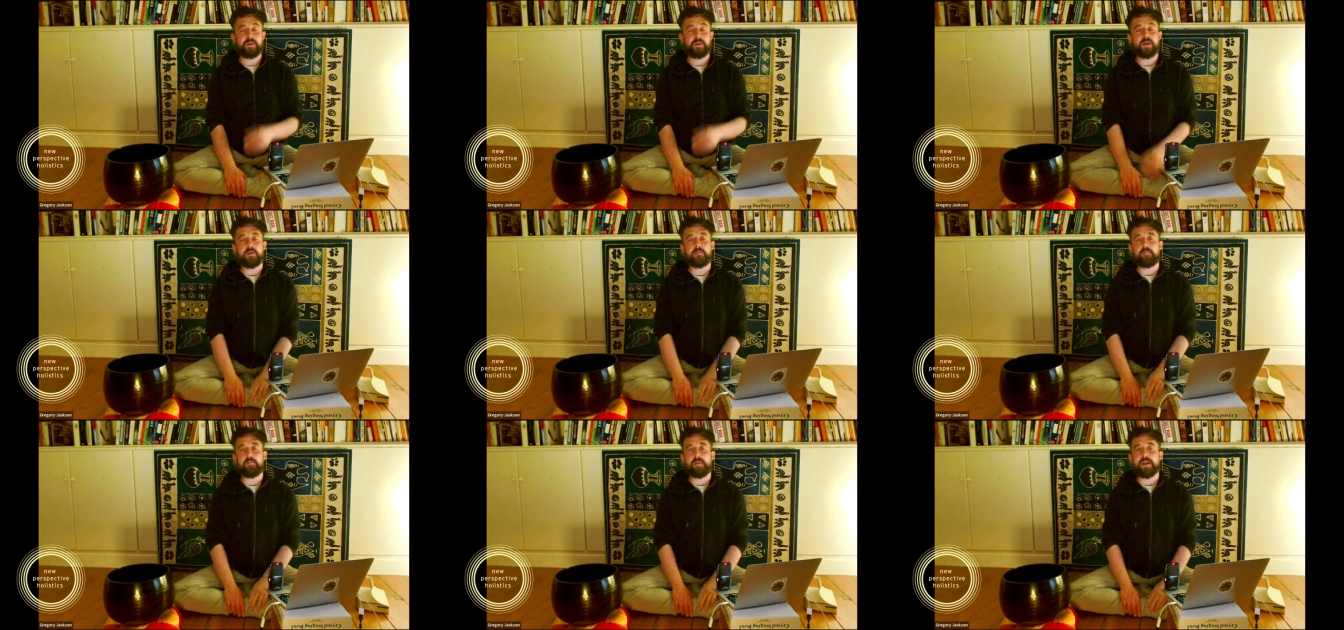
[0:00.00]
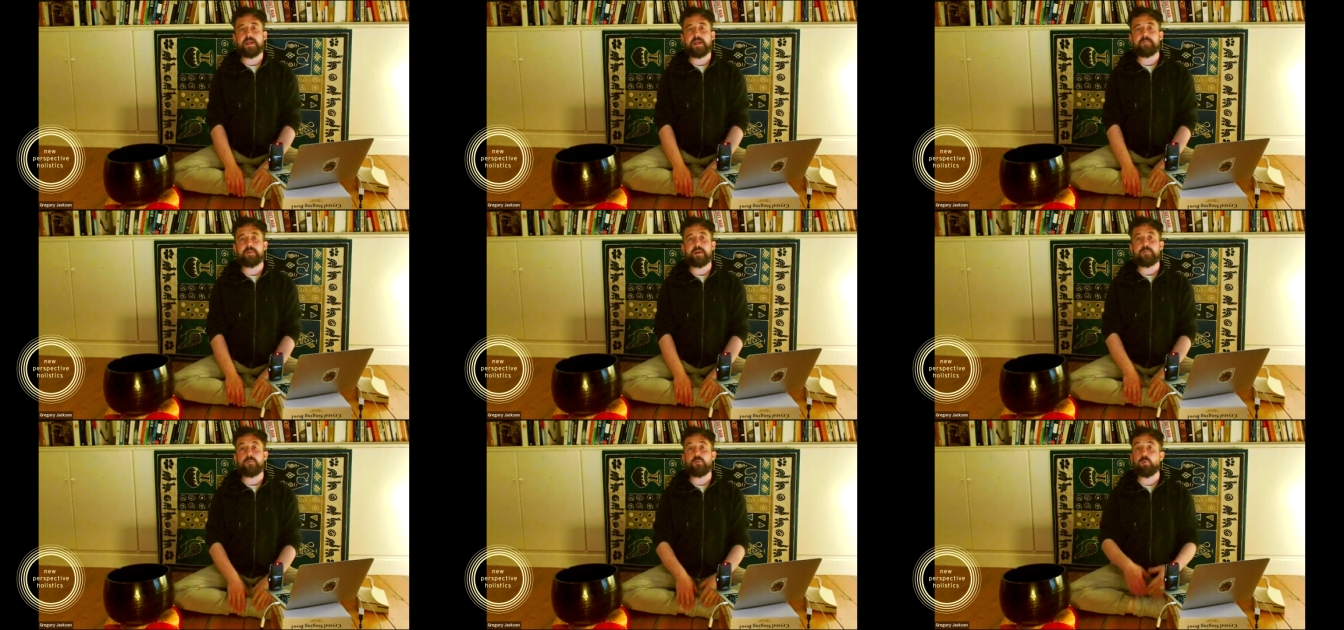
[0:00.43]
and many
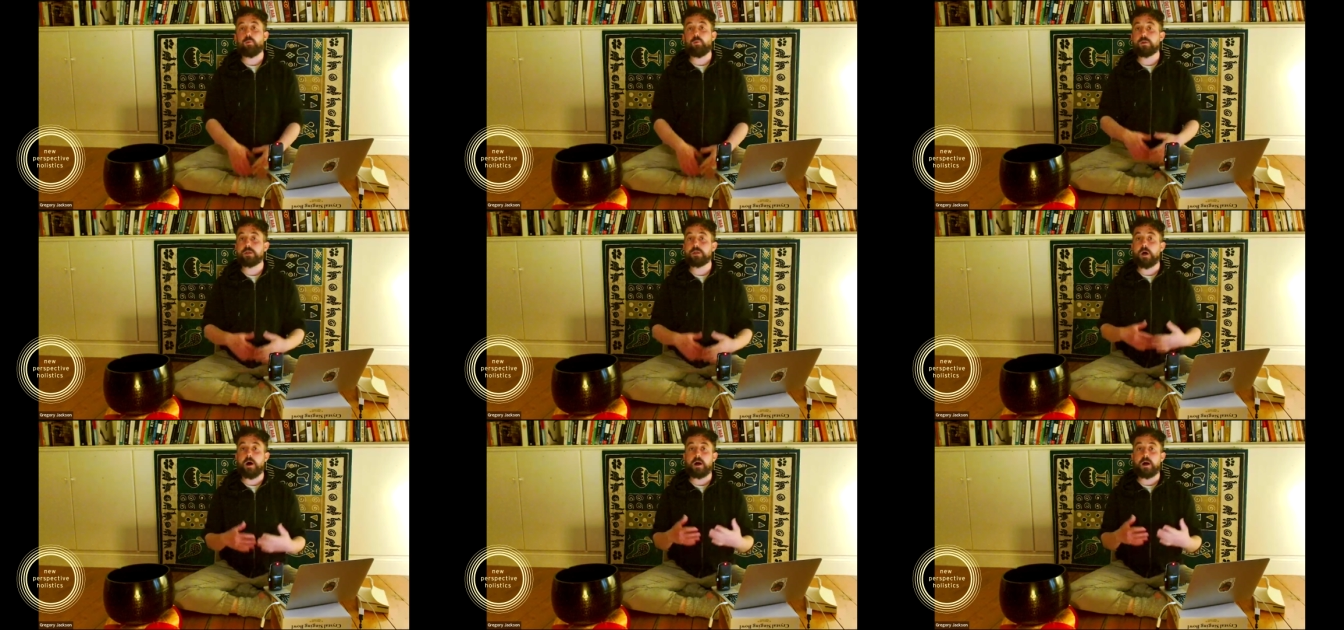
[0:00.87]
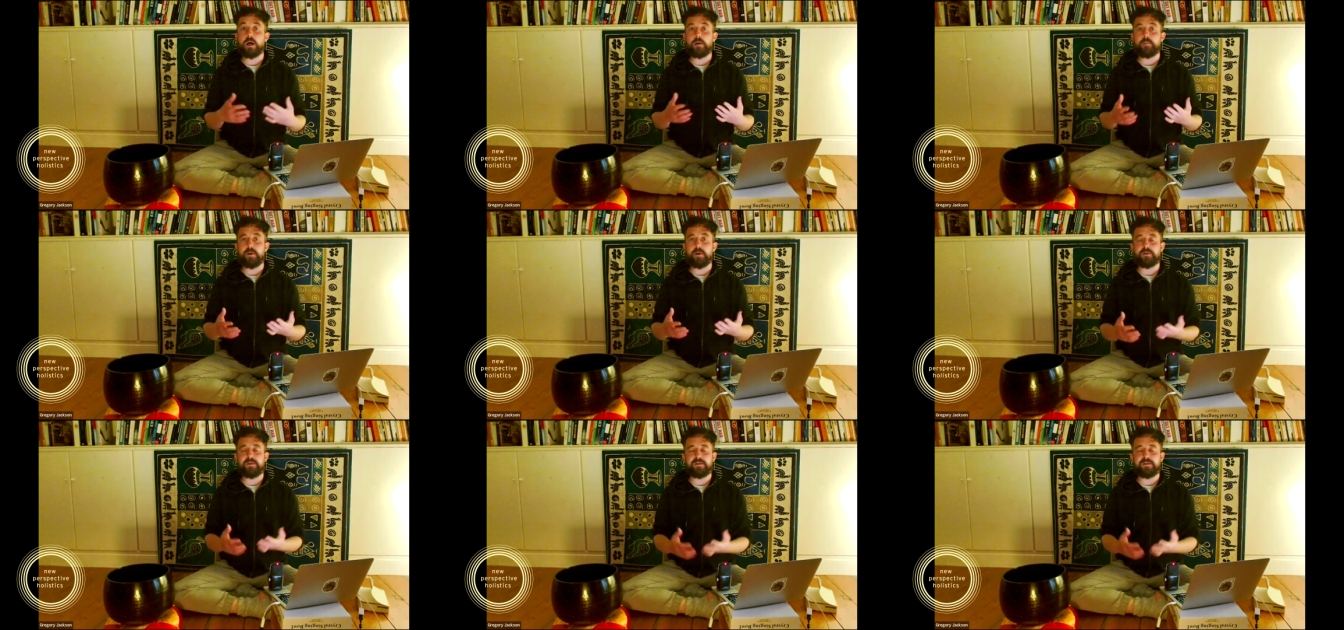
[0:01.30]
people will talk
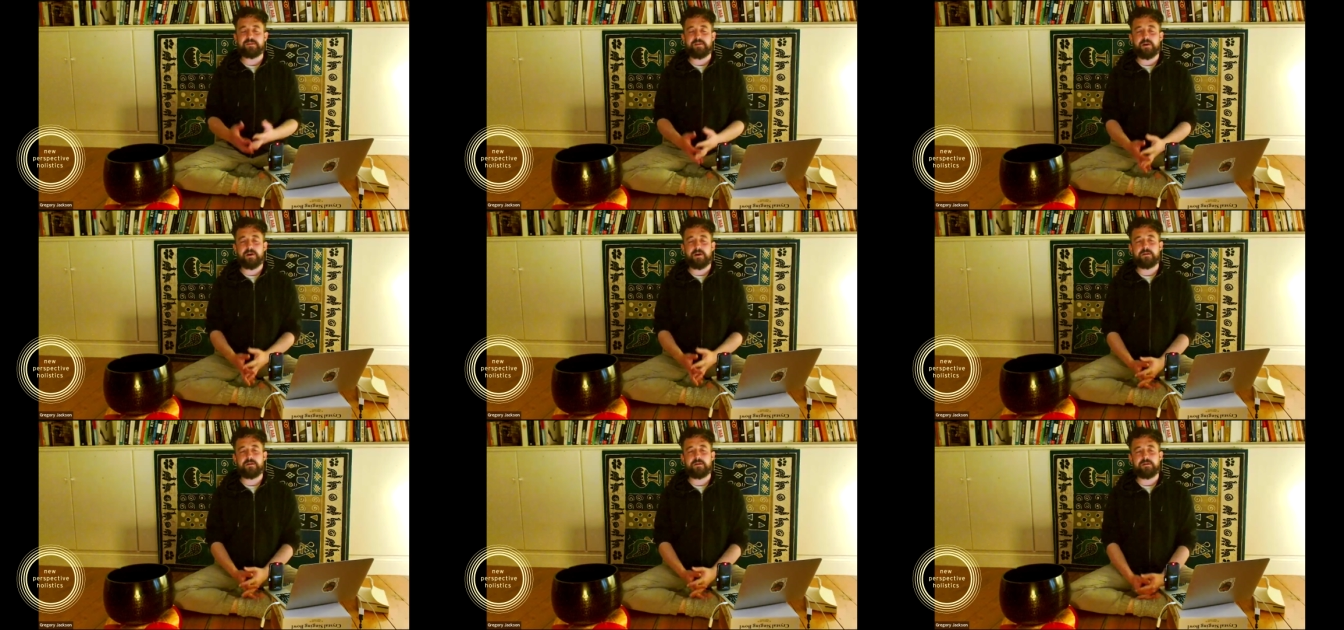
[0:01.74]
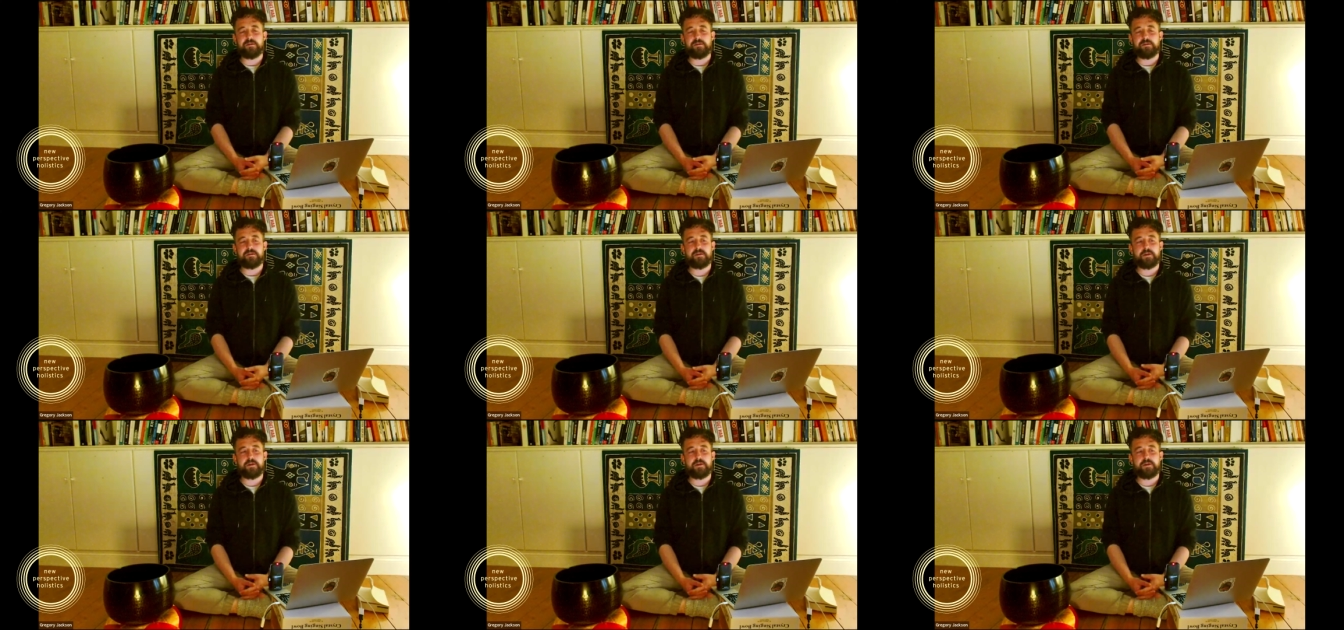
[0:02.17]
about the science.